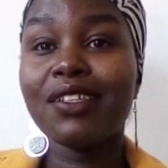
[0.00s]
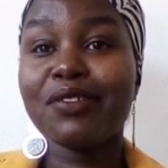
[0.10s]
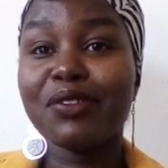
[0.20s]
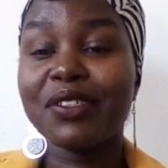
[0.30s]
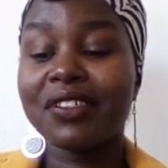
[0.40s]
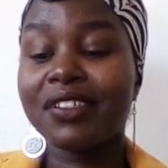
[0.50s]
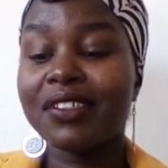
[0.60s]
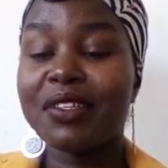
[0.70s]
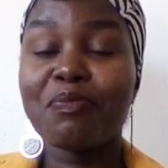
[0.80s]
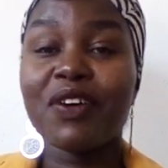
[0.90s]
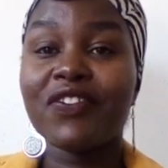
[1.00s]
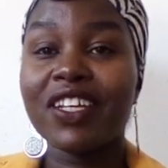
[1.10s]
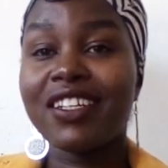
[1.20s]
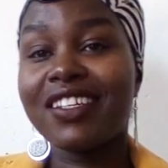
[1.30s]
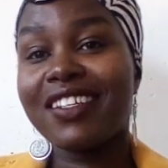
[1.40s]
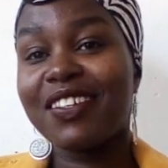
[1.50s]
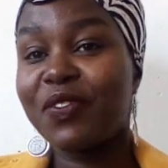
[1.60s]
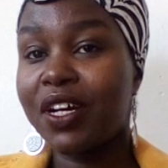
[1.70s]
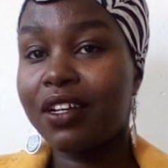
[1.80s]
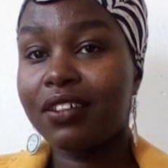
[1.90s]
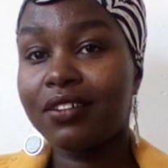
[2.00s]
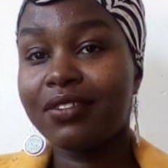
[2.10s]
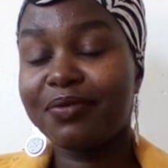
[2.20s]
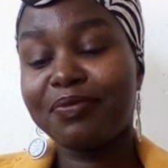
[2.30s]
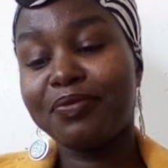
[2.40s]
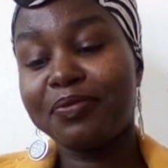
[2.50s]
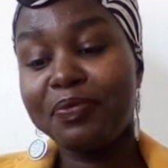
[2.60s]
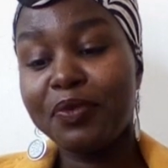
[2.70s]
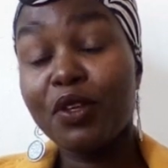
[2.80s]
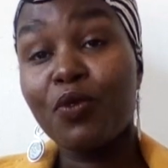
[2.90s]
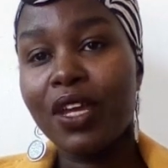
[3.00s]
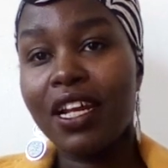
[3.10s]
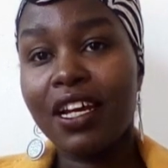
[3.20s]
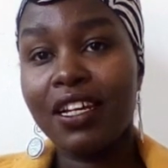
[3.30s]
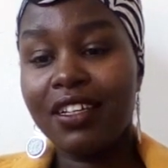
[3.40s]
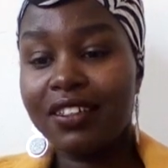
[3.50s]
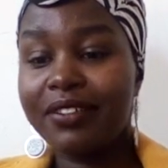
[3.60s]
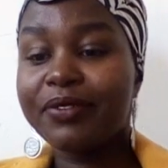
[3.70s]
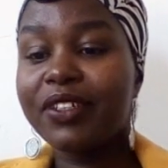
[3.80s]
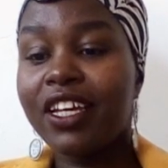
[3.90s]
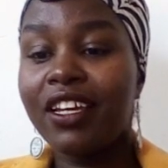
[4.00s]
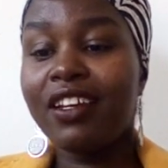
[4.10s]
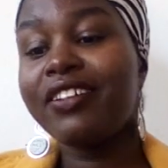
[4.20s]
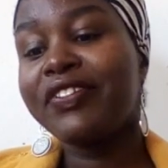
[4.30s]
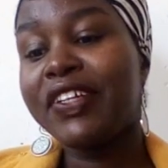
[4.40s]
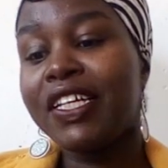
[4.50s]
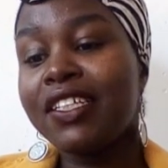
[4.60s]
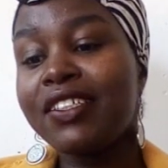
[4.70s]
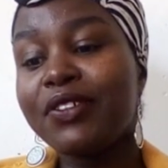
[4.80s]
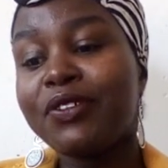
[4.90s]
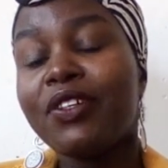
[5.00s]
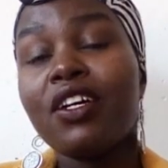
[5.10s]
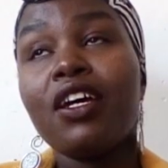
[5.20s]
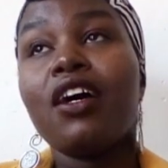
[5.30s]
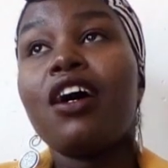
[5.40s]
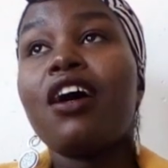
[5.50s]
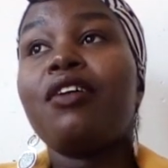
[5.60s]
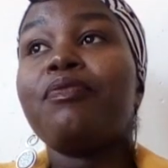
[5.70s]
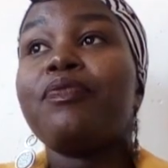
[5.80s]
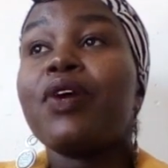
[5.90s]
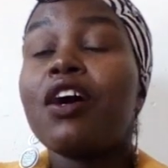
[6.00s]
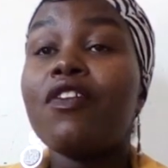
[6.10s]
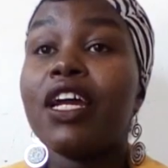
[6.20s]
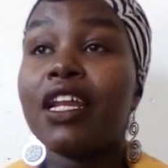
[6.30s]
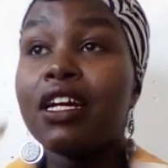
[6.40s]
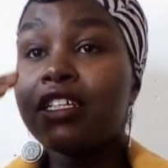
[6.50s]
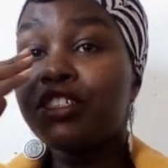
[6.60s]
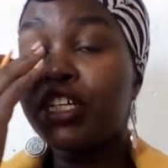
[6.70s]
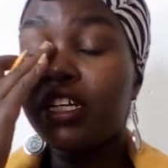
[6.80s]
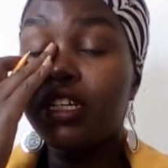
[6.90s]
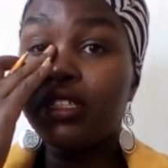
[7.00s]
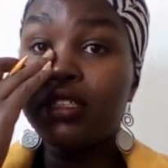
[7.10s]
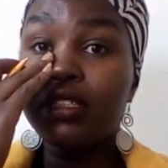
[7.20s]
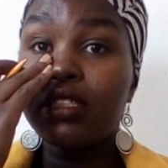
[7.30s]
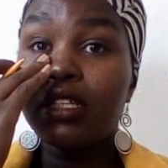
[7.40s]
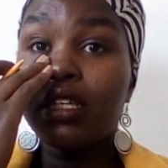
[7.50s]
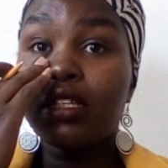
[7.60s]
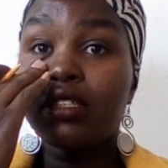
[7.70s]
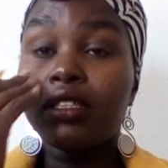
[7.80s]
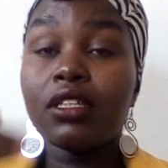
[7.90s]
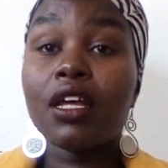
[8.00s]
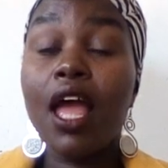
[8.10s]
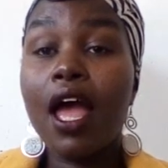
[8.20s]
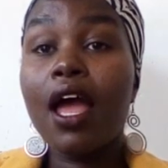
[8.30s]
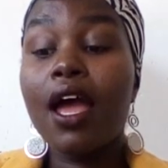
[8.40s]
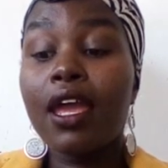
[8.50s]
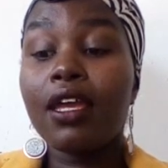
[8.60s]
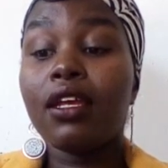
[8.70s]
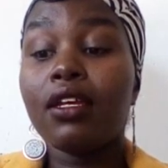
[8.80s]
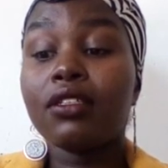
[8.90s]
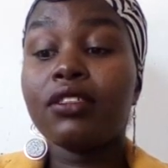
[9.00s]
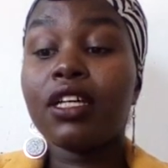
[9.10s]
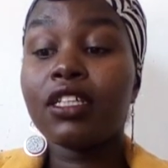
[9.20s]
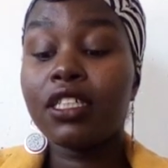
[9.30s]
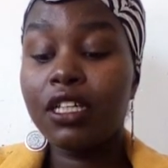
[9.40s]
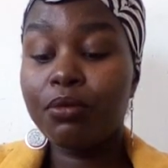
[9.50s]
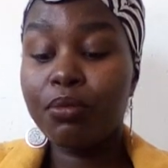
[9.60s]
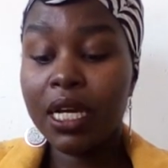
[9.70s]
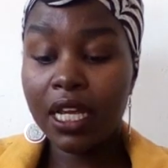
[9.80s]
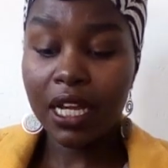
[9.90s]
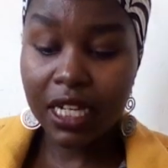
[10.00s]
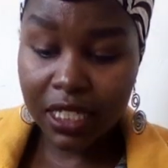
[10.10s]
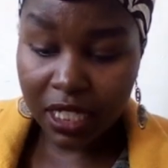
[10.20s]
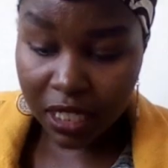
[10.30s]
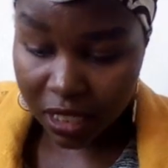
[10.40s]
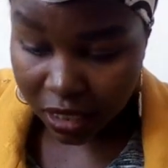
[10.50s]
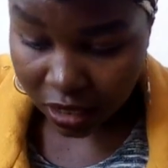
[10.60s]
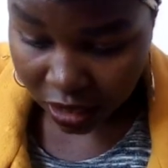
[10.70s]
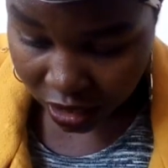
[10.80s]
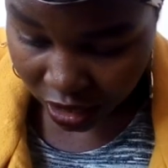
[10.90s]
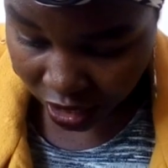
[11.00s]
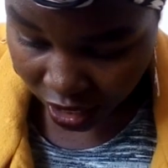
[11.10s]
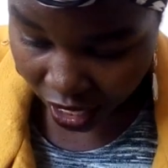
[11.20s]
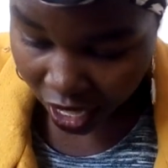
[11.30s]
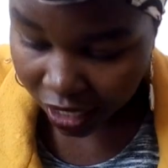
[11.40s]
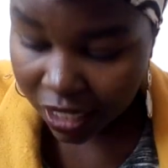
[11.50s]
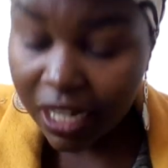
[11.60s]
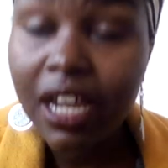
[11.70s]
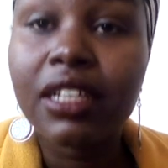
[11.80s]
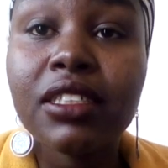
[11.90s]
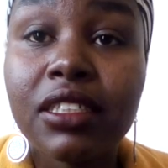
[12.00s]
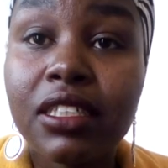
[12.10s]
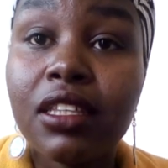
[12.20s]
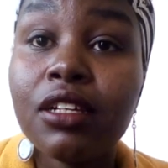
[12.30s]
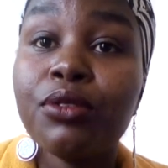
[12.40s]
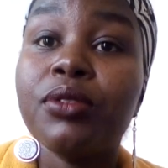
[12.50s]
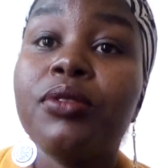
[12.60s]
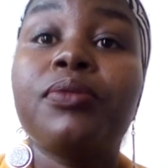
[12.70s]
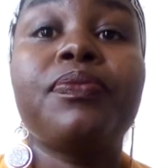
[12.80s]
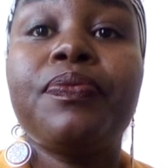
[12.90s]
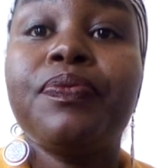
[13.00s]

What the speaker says: it's not the perfect one. We are learning, hey. So how I learned Chinese is I started by attending a class that was,